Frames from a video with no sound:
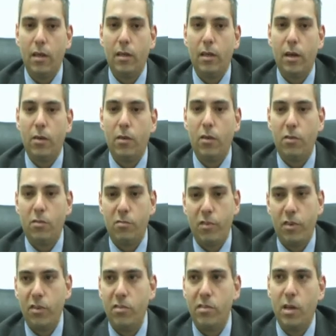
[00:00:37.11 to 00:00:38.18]
Now, there's
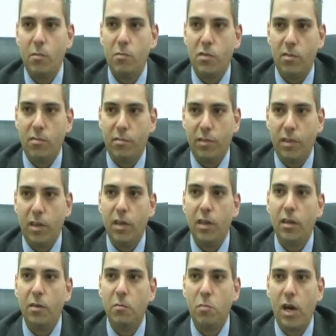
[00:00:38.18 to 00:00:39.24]
various types of
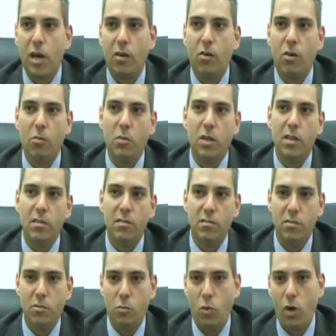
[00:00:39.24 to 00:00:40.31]
backhaul
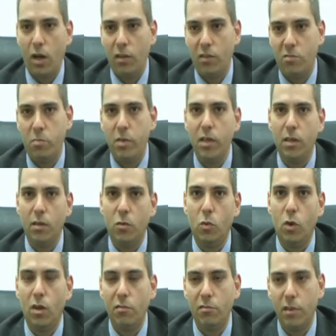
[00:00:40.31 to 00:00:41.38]
means, wireless being
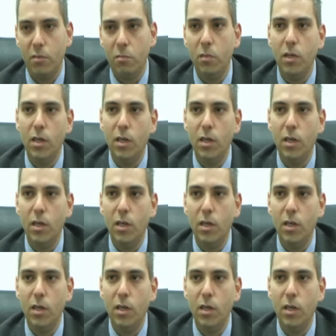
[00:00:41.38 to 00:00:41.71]
one of them,